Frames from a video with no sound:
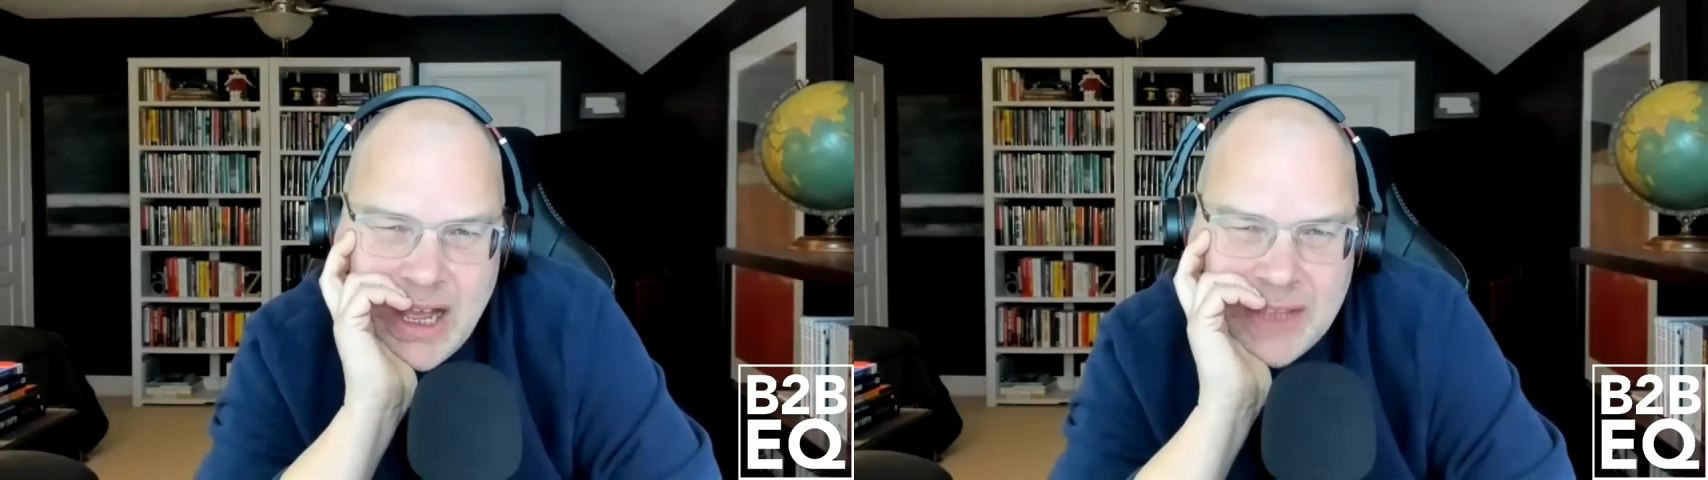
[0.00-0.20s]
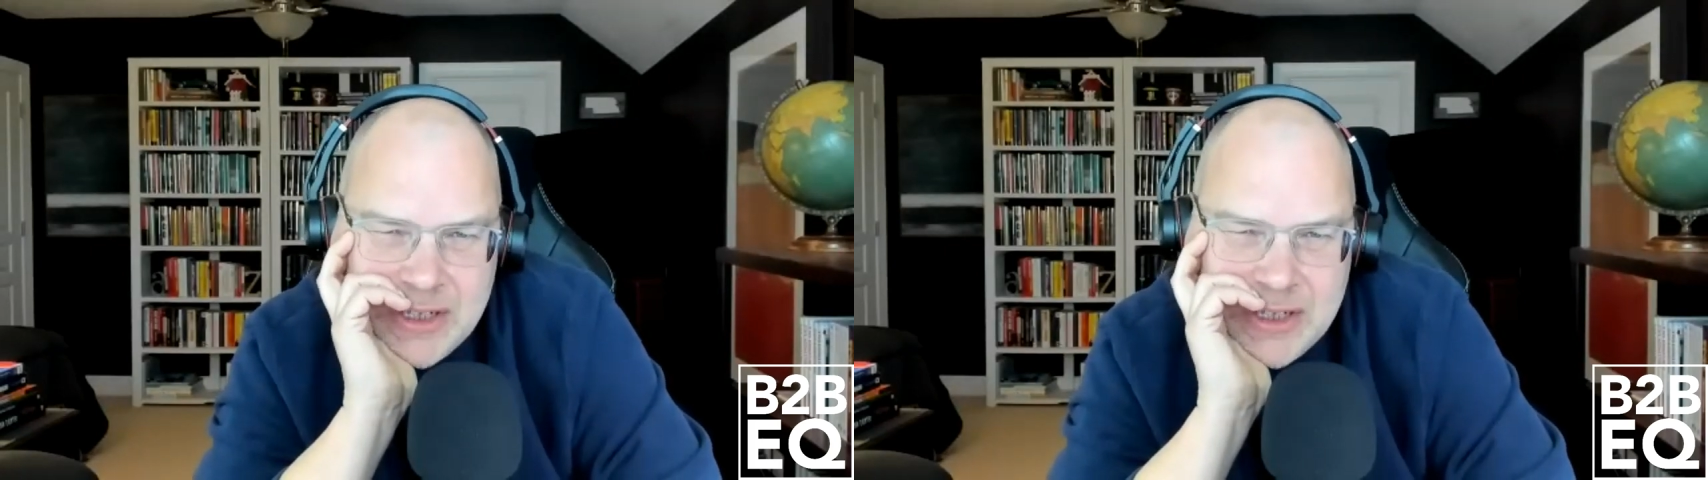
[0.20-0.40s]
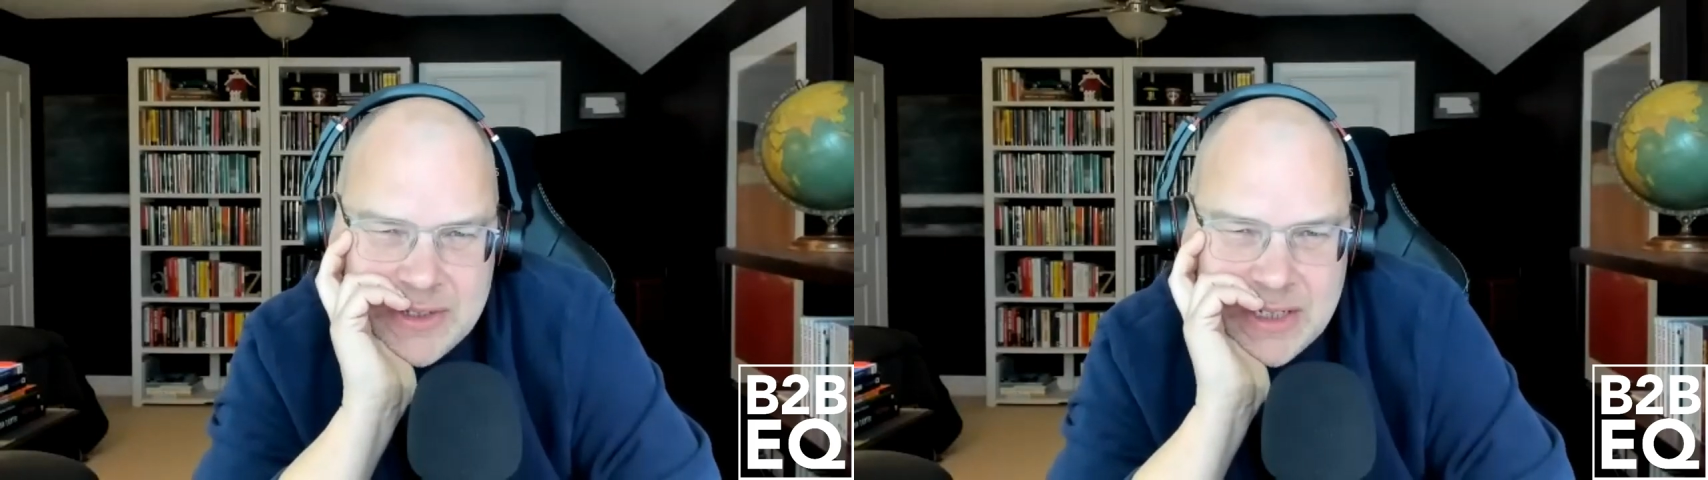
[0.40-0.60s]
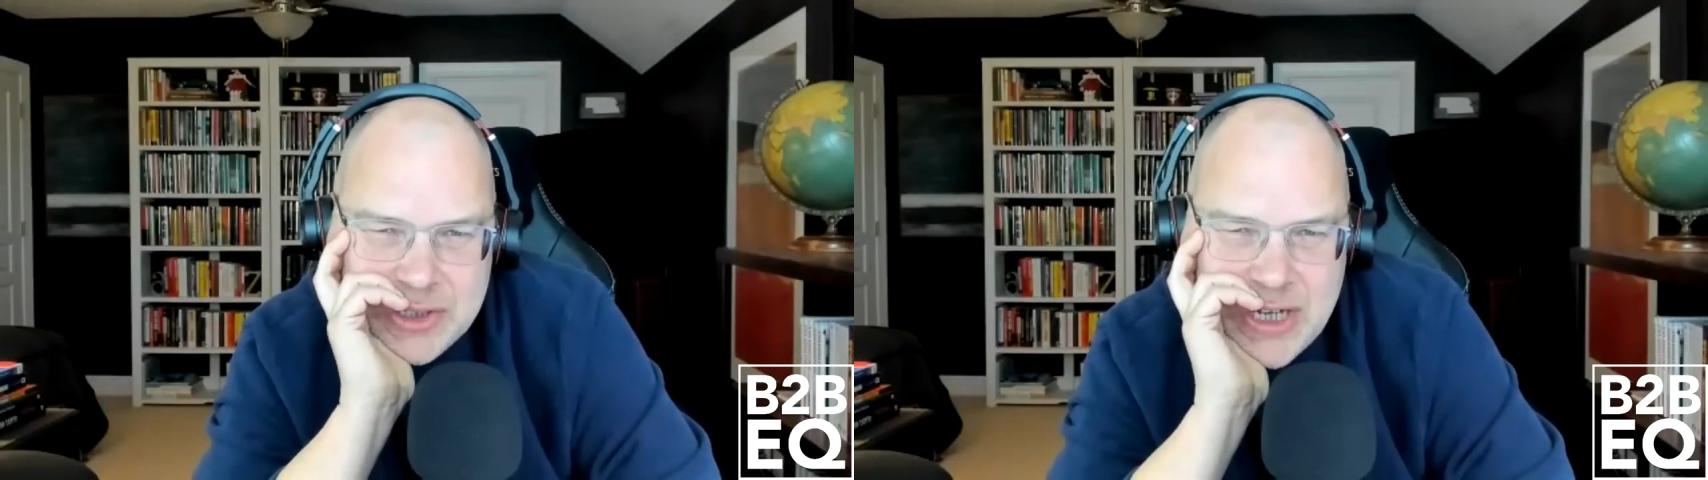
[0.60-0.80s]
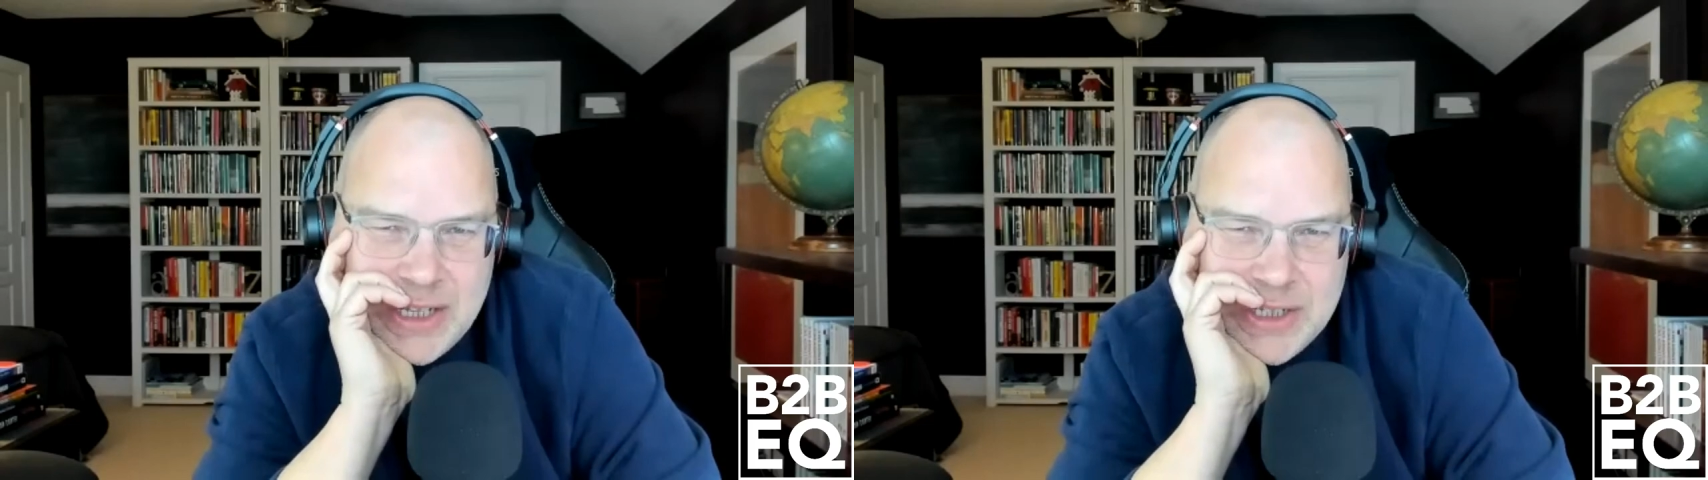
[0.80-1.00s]
I thought you
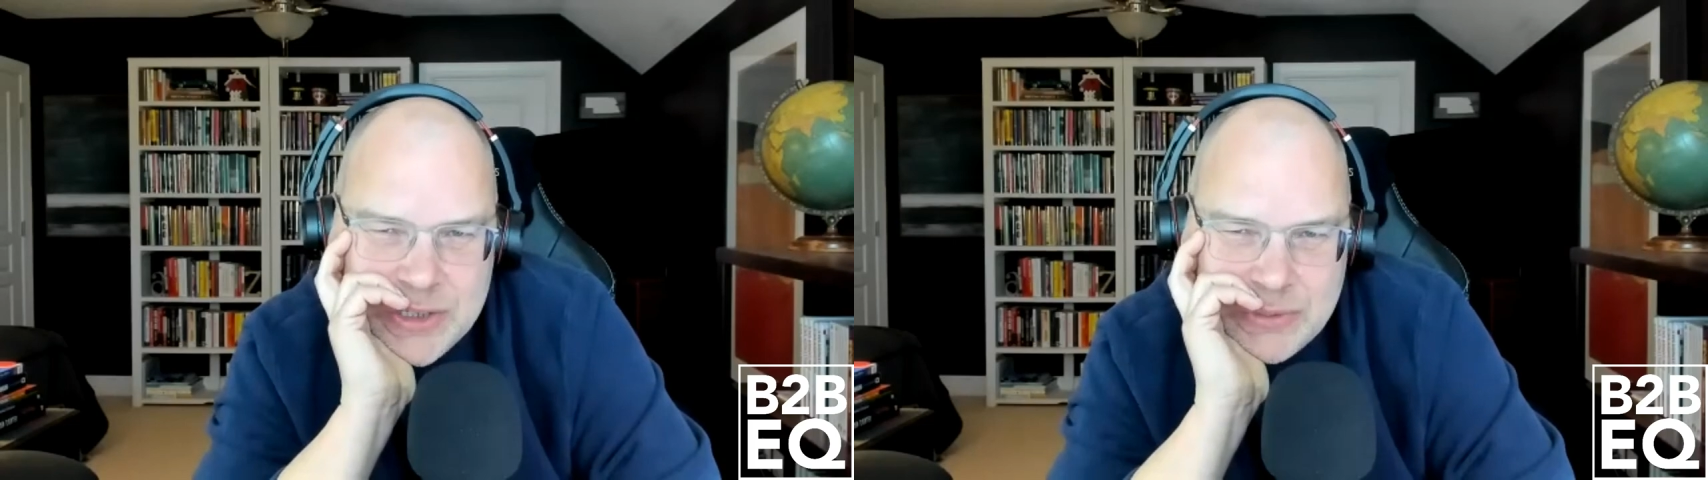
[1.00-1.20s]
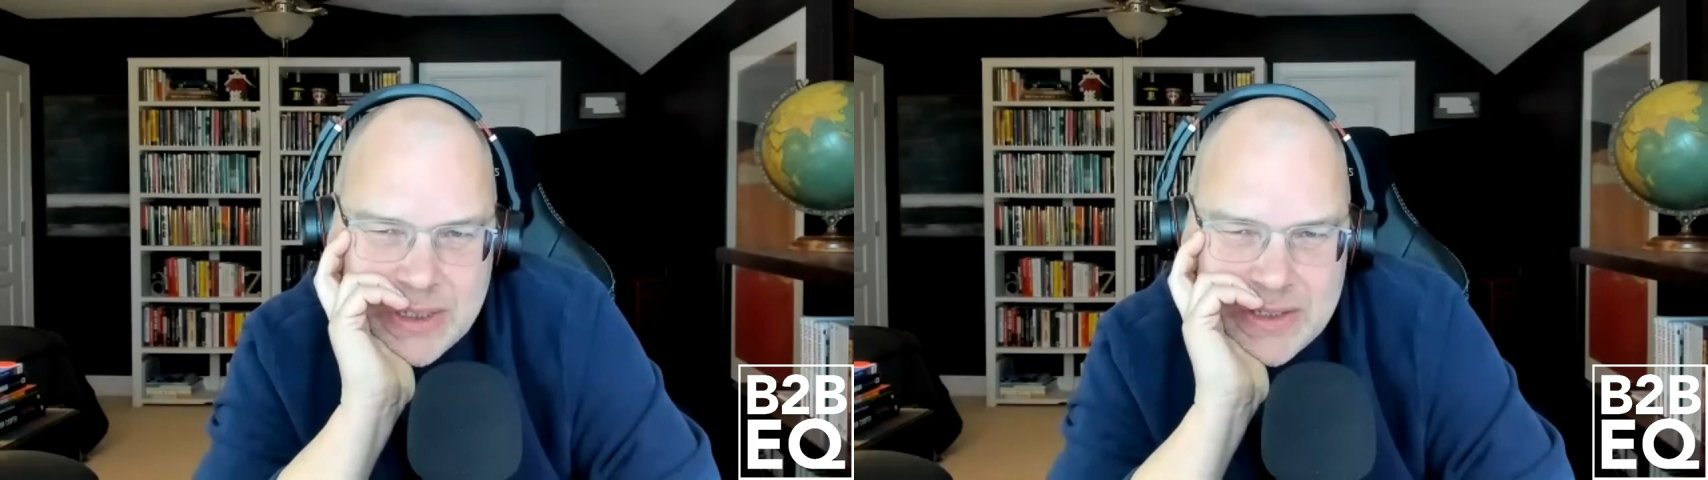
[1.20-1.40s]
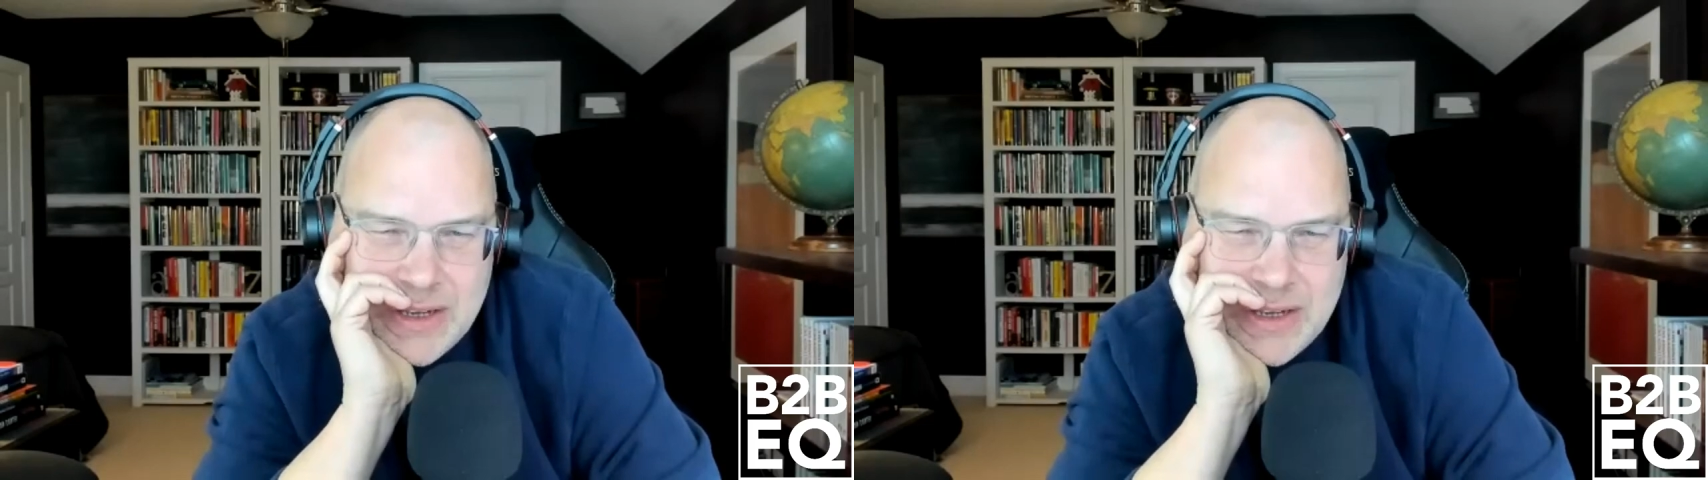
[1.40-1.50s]
said Challenger wins.